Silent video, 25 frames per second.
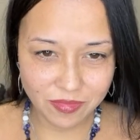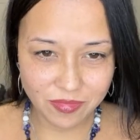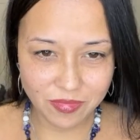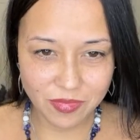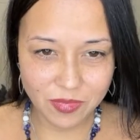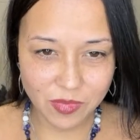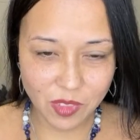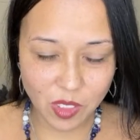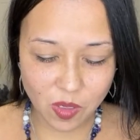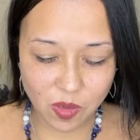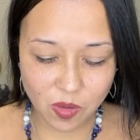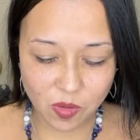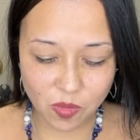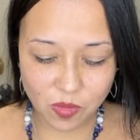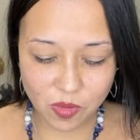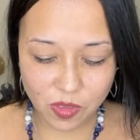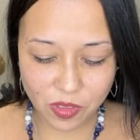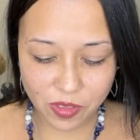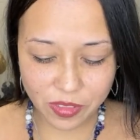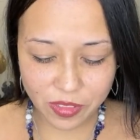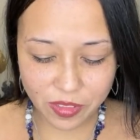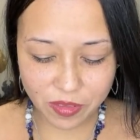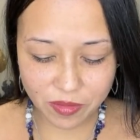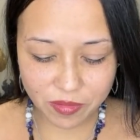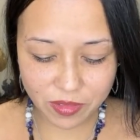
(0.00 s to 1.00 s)
Oh, were
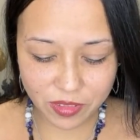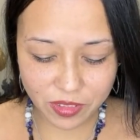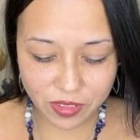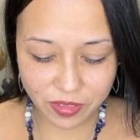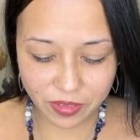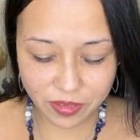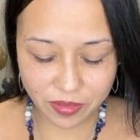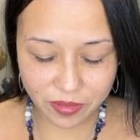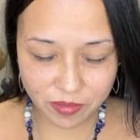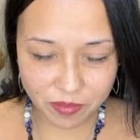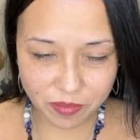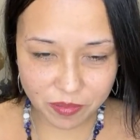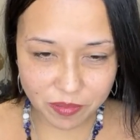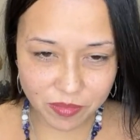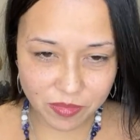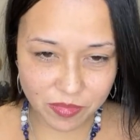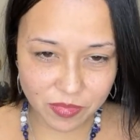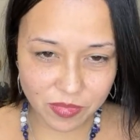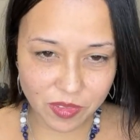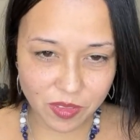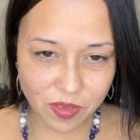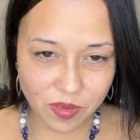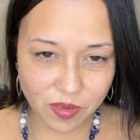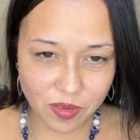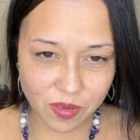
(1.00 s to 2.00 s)
you, Tim?
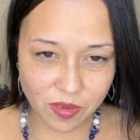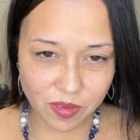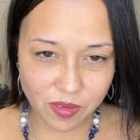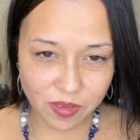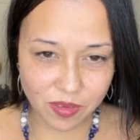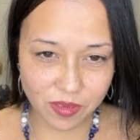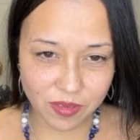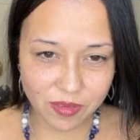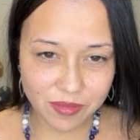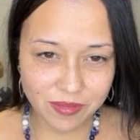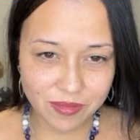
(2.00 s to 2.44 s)
Oh.